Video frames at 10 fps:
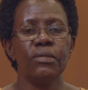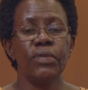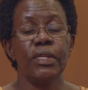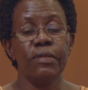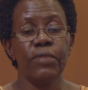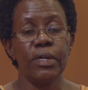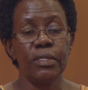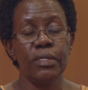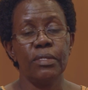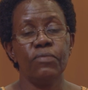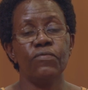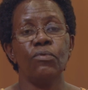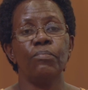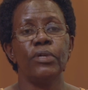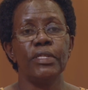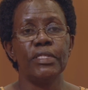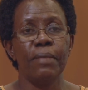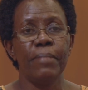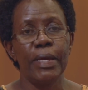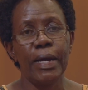relevant for
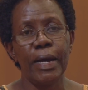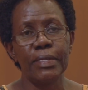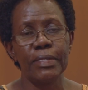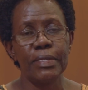policymakers.